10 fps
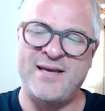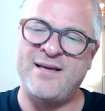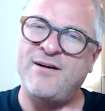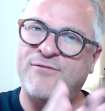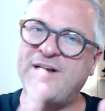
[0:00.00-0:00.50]

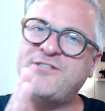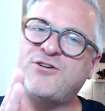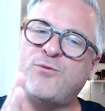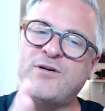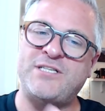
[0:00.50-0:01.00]
Friends are
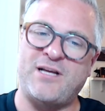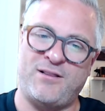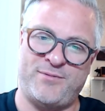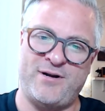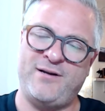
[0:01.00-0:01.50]
worth
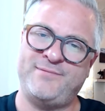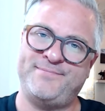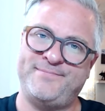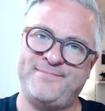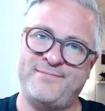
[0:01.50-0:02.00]
celebrating.
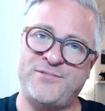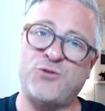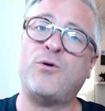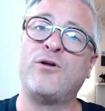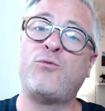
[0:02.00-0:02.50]
They're
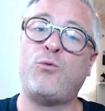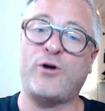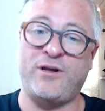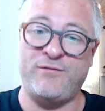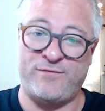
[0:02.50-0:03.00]
worth
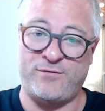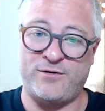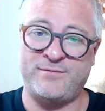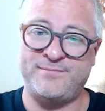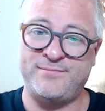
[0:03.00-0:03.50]
working
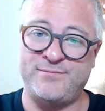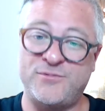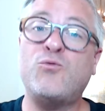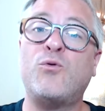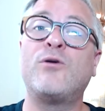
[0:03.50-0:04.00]
for.
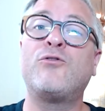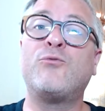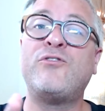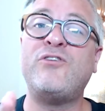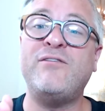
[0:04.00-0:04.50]
They're worth
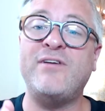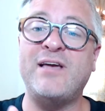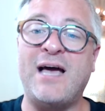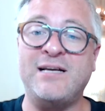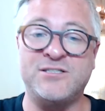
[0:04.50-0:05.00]

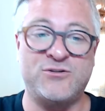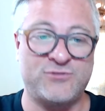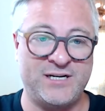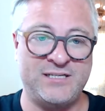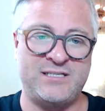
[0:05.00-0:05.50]
receiving as
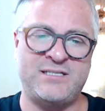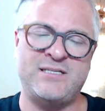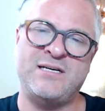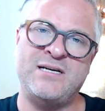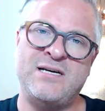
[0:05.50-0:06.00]
grace.
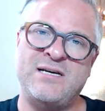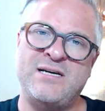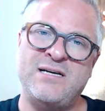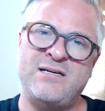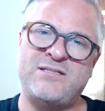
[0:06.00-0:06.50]

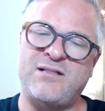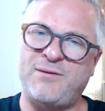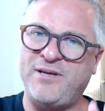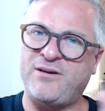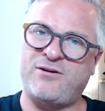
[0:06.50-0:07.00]
And so let
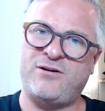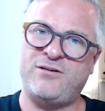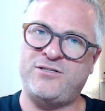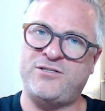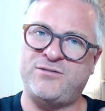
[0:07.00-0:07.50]
me
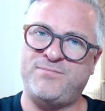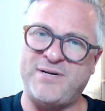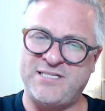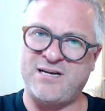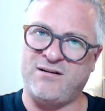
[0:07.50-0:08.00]
encourage
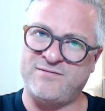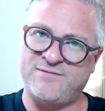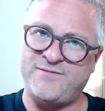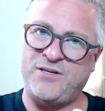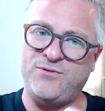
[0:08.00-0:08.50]

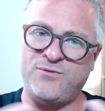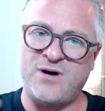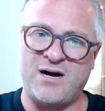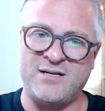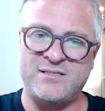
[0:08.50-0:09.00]
myself, you,
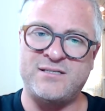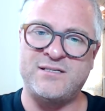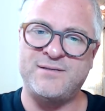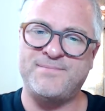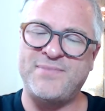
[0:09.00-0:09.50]
us,
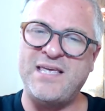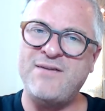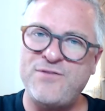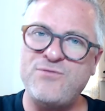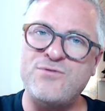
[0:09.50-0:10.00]

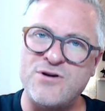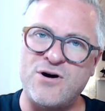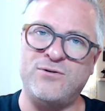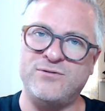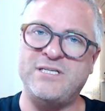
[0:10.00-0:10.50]
if you
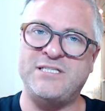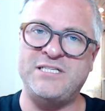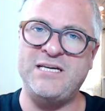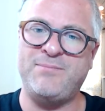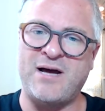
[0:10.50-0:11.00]
know this
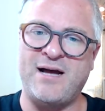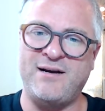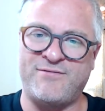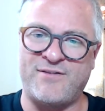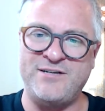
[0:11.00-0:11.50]
deep kind
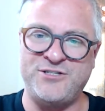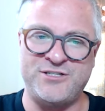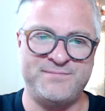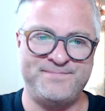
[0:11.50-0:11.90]
of friendship,